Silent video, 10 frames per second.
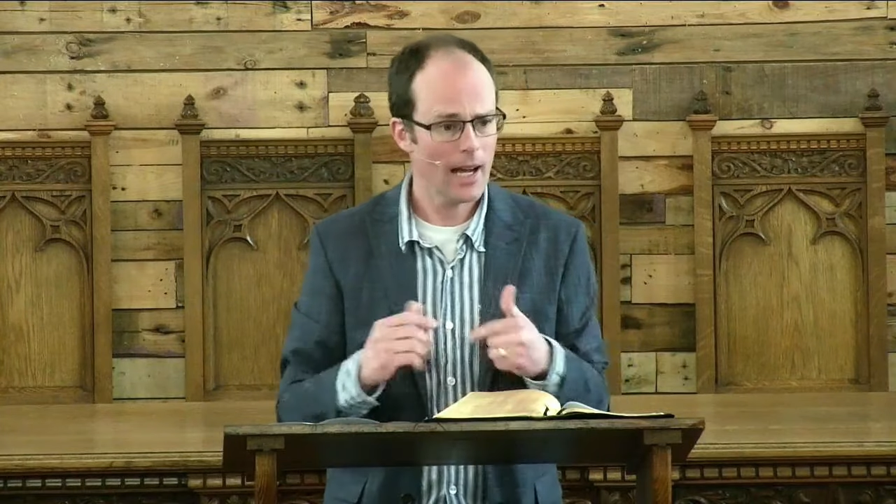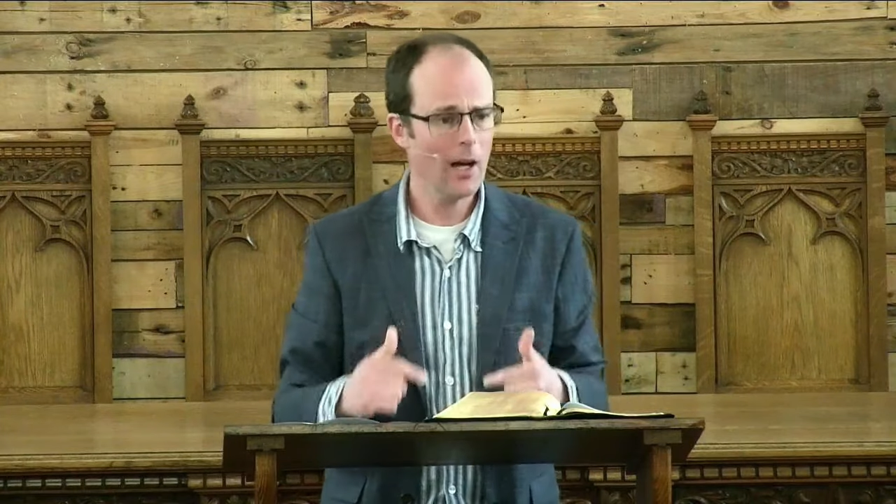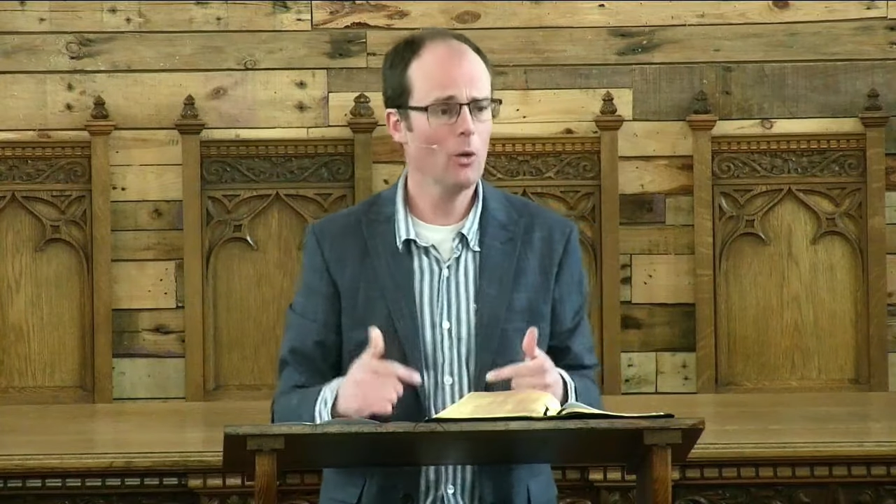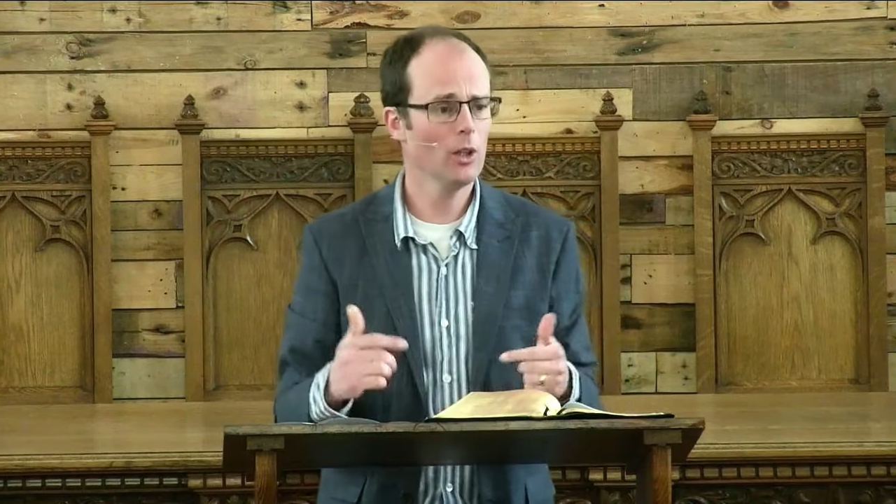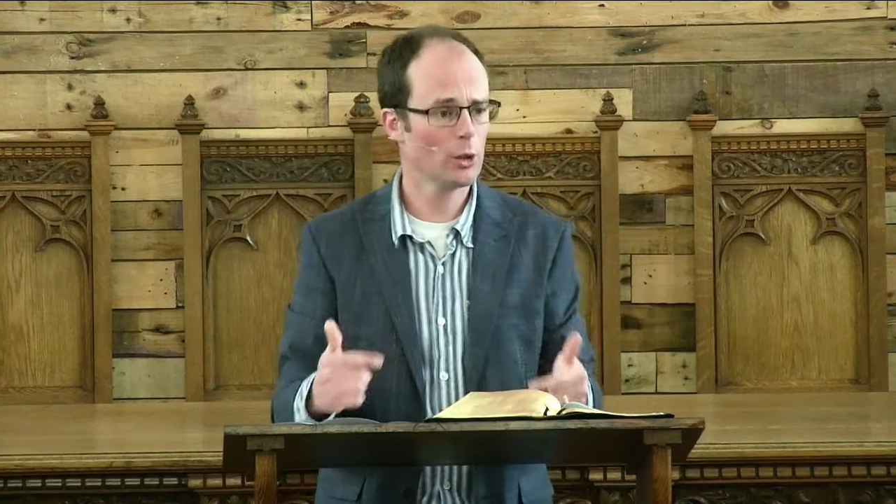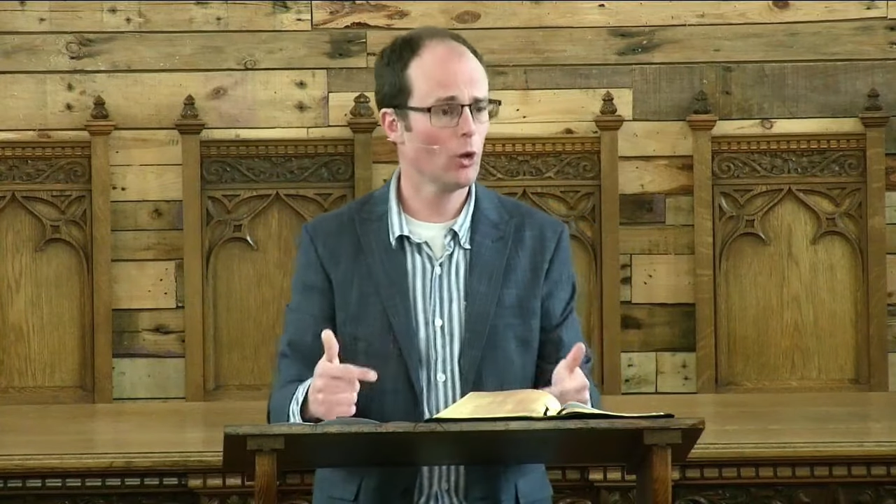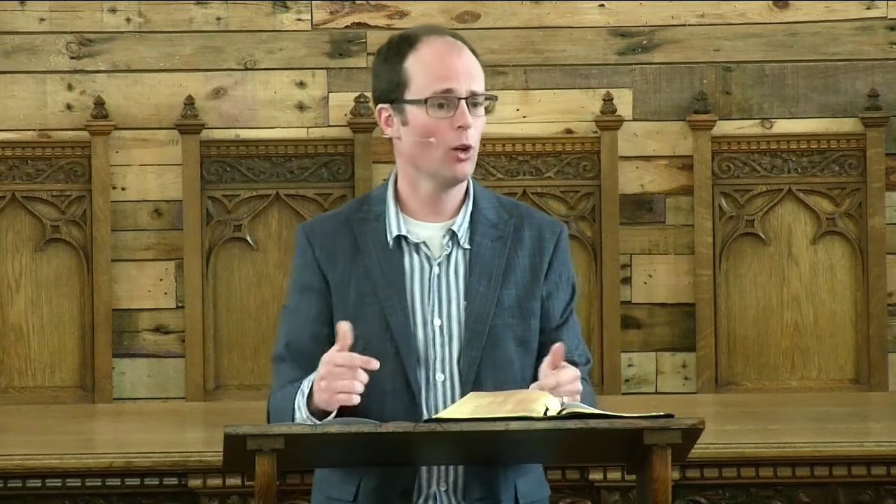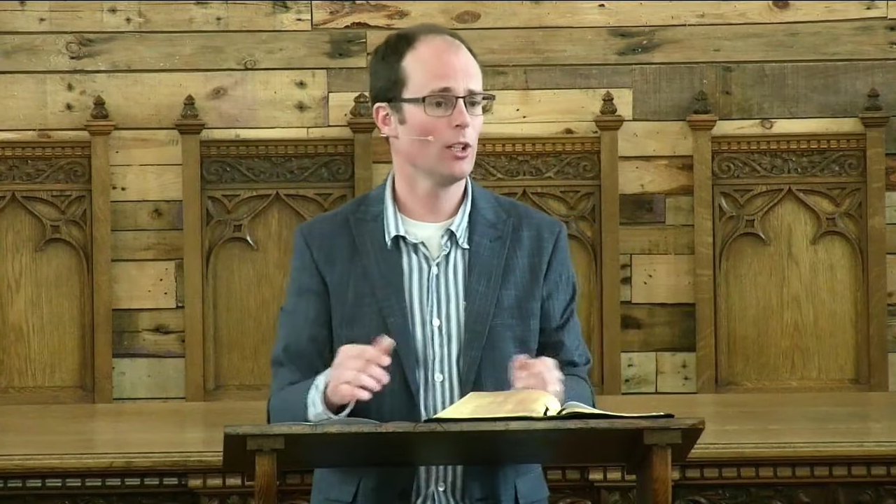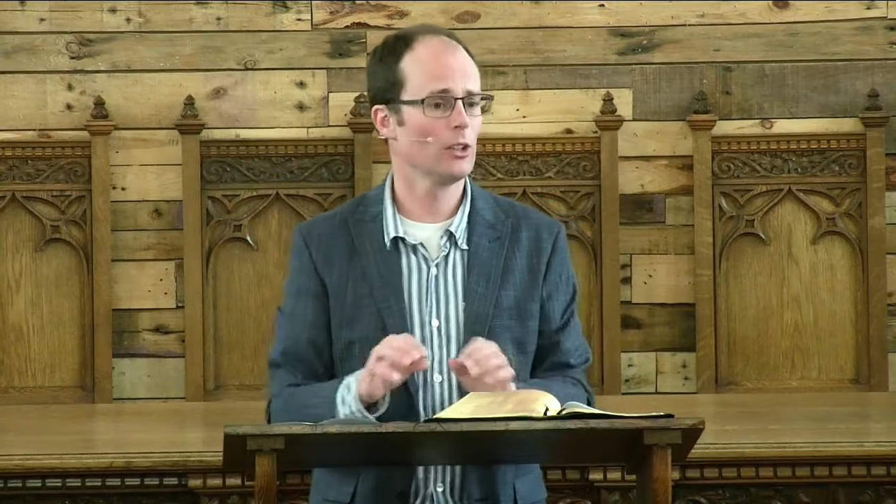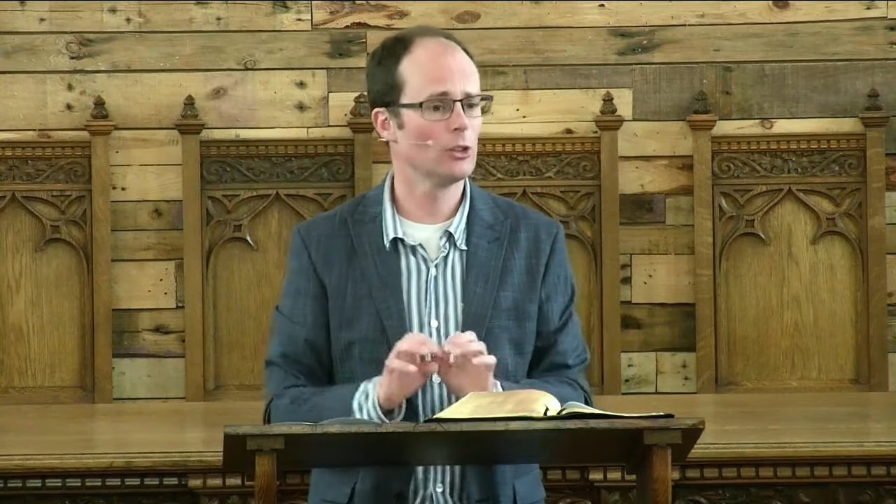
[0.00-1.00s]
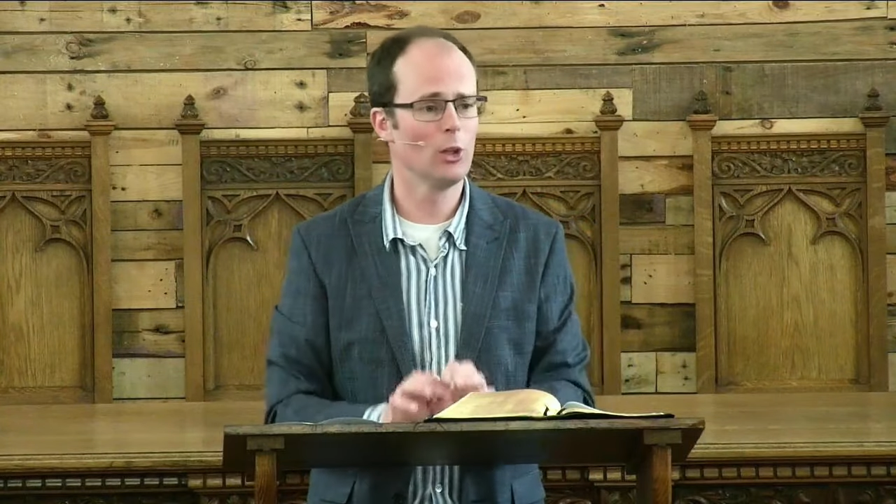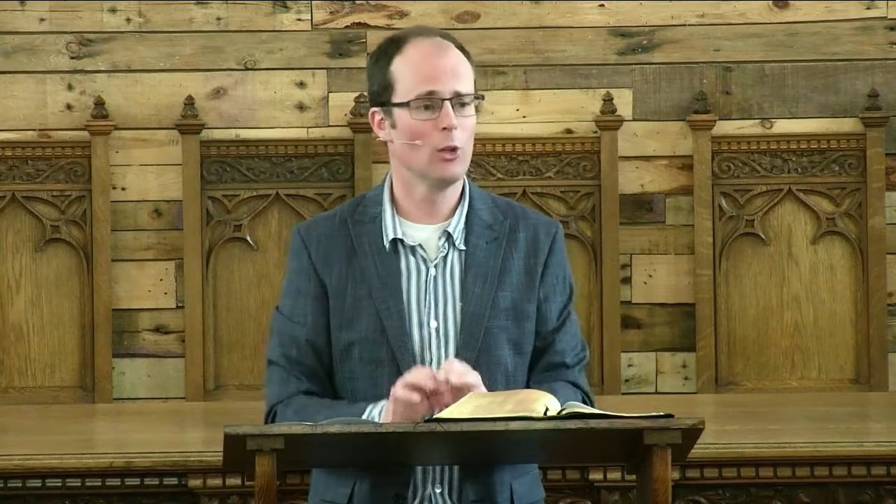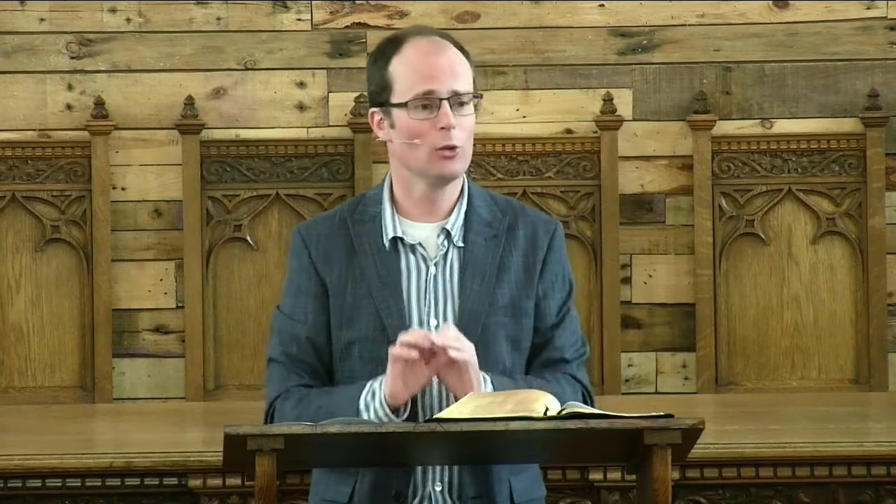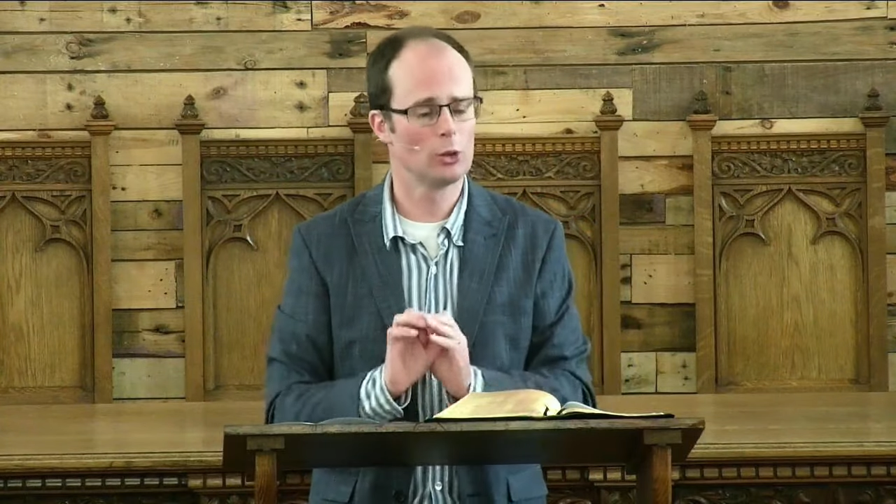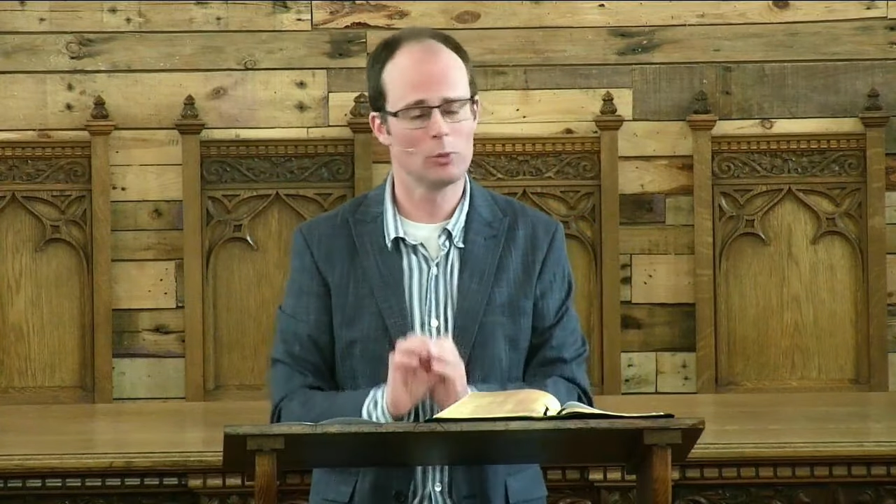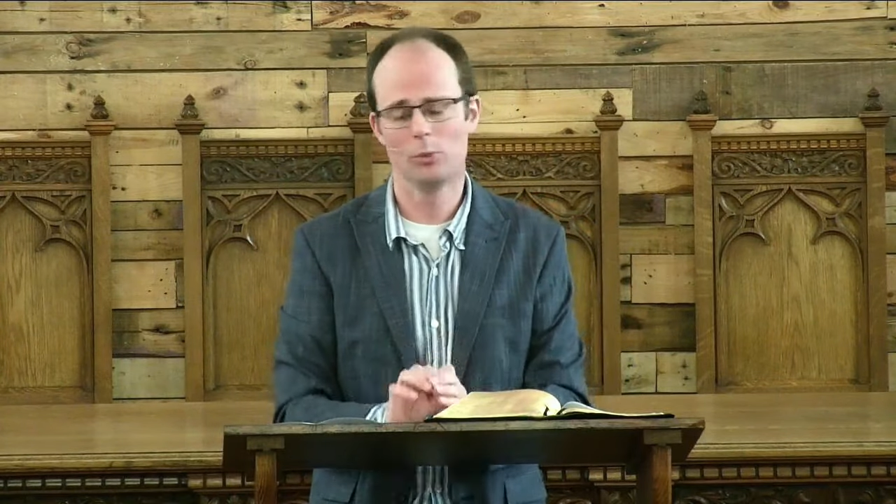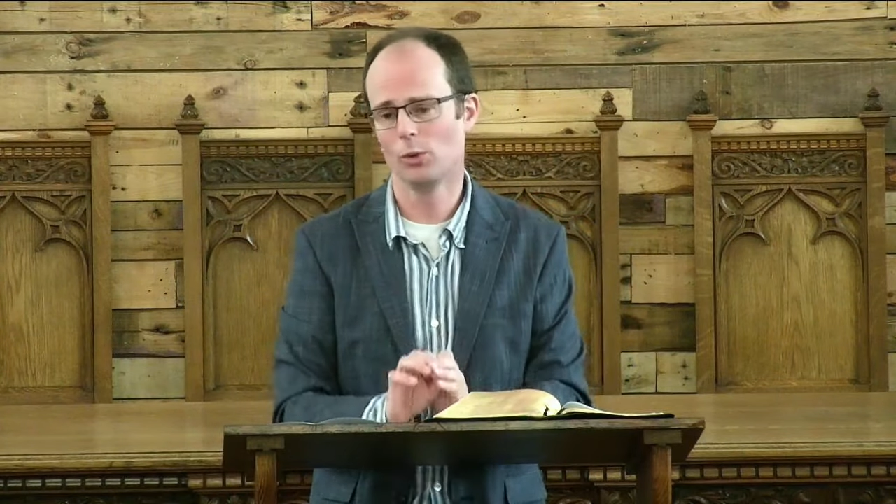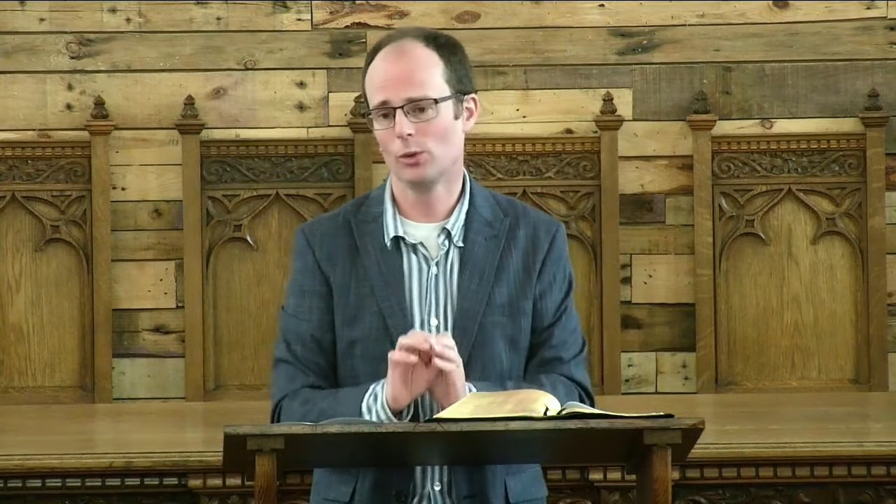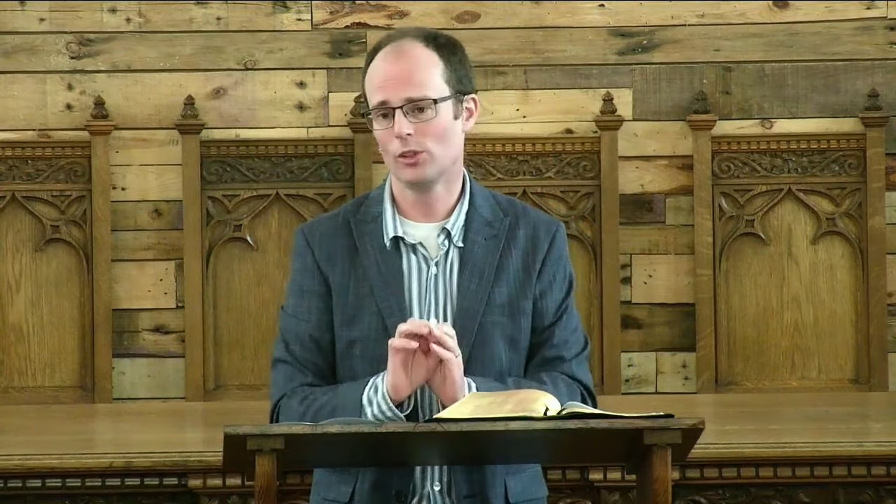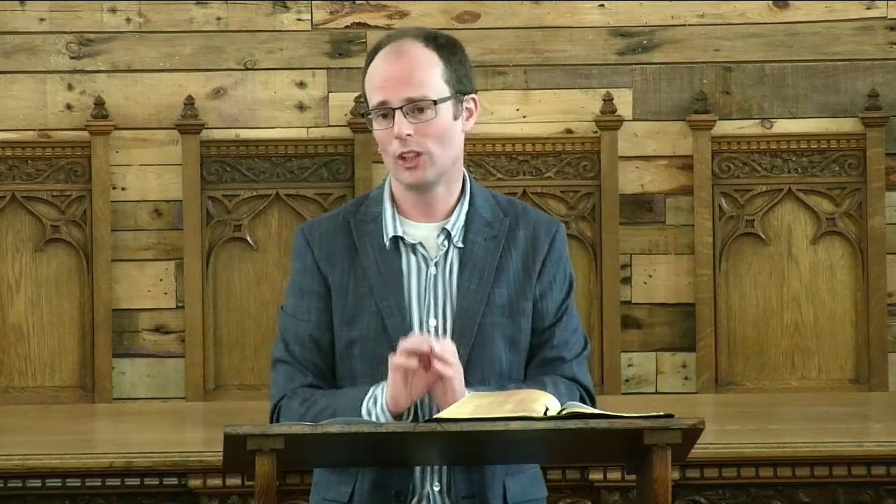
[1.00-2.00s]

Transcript: Our God is no small